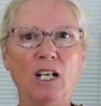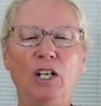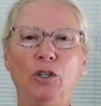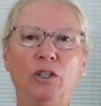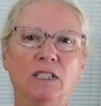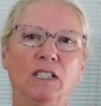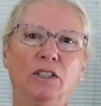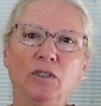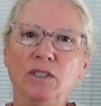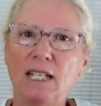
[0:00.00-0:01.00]
you can still
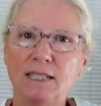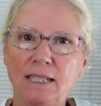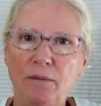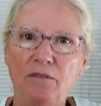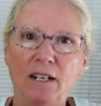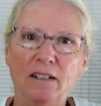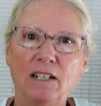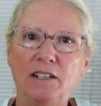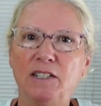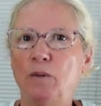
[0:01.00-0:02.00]
use that same firing
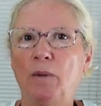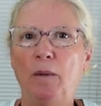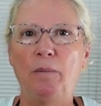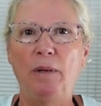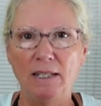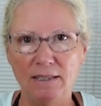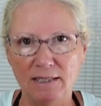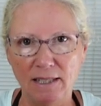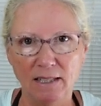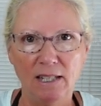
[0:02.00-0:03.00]
guide that's in my
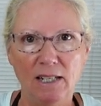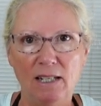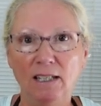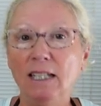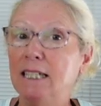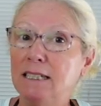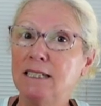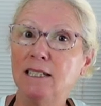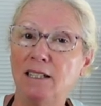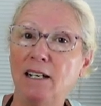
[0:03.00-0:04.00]
basic
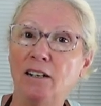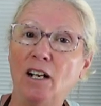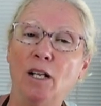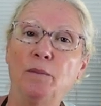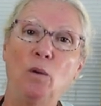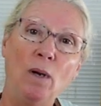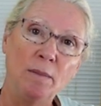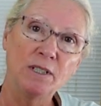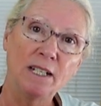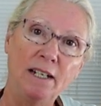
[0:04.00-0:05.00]
list there on my
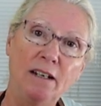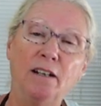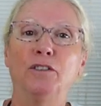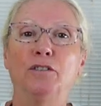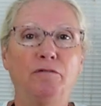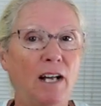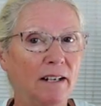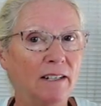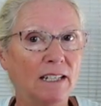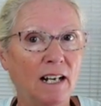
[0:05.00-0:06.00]
website under
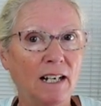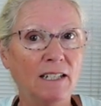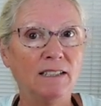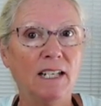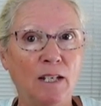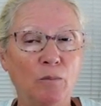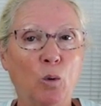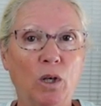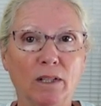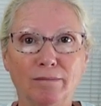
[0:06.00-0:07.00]
firing guides and more.